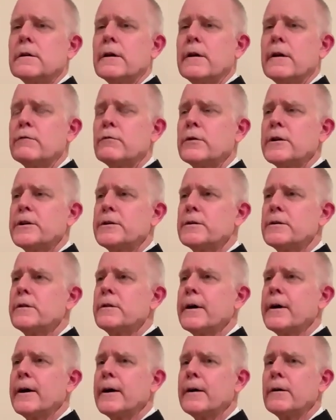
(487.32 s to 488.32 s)
if we do
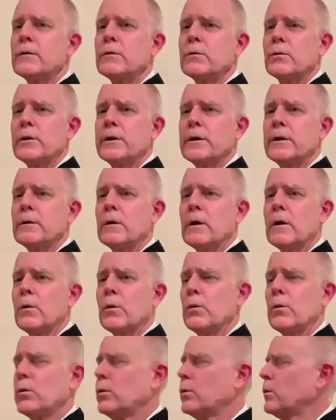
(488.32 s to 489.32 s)
that,
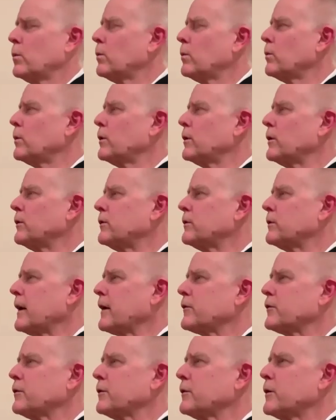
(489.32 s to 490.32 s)
it's
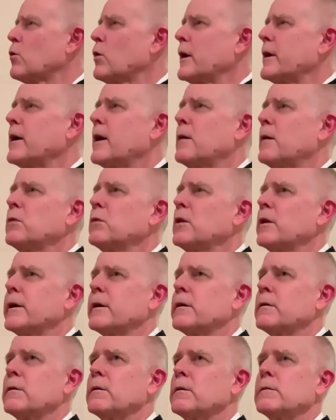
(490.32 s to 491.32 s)
actually quite
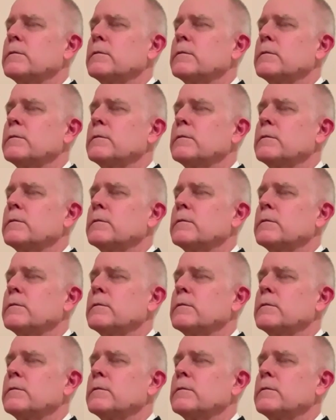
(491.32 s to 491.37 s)
humbling.